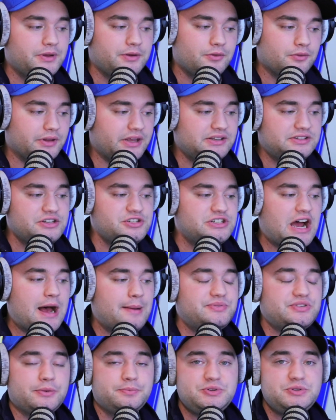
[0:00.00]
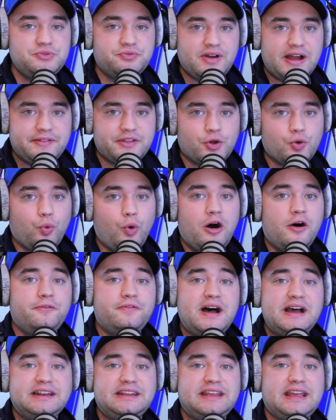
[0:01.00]
LinkedIn Jobs helps you find the
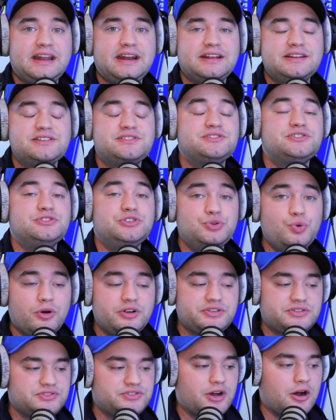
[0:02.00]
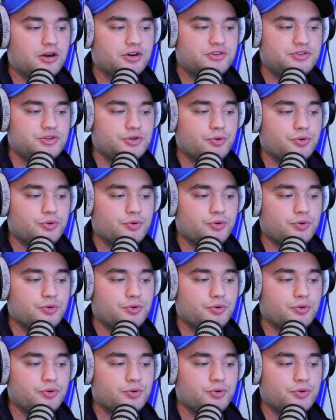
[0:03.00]
qualified candidates you want to talk to